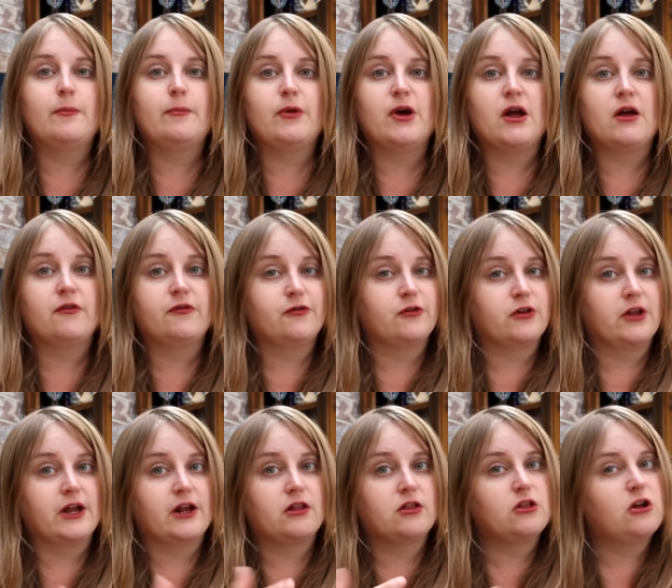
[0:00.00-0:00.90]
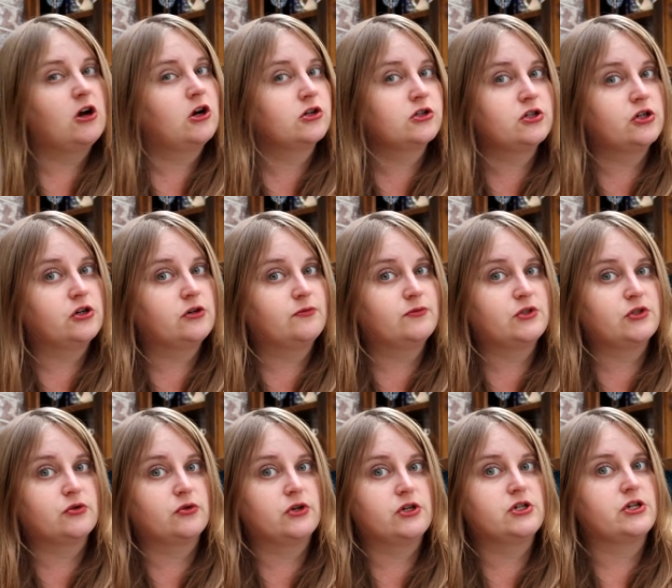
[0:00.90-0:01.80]
But for like long-term
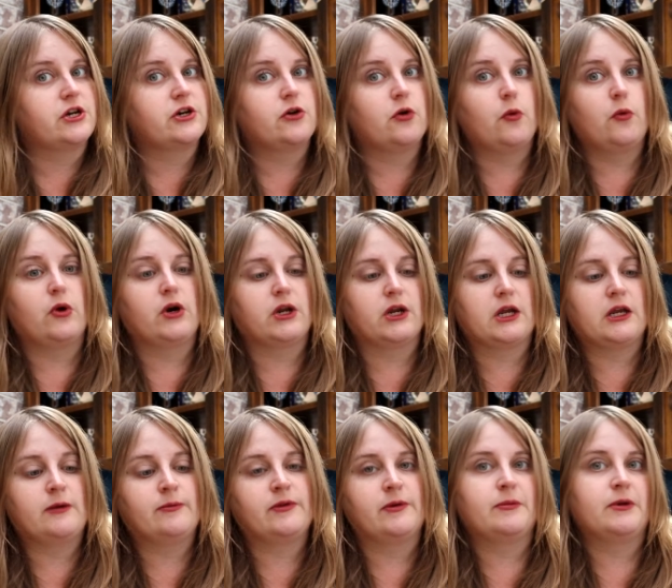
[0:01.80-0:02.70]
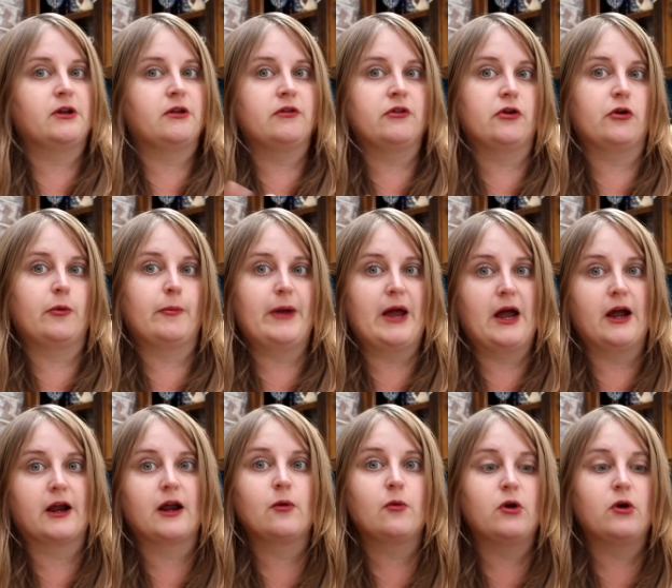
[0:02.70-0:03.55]
storage, I don't want to keep them in a little bag.